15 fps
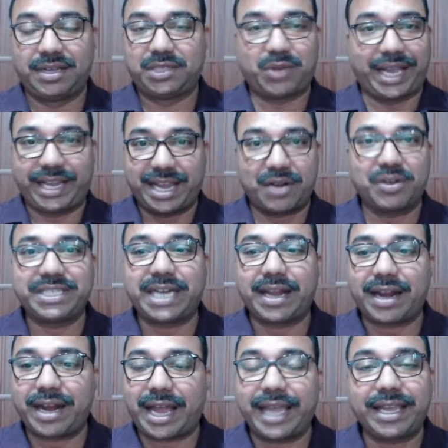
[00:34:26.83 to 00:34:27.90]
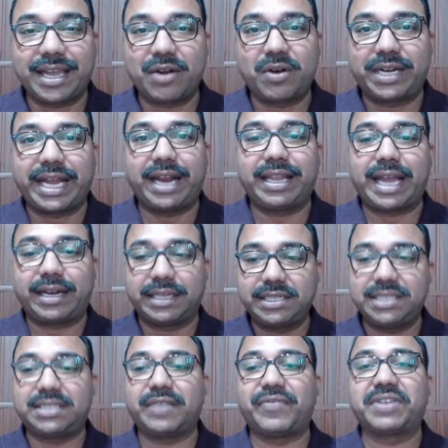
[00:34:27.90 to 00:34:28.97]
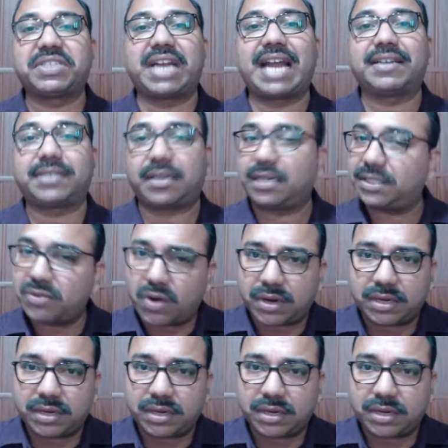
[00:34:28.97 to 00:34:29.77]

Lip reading: So I cannot tell that this is the fixed answer.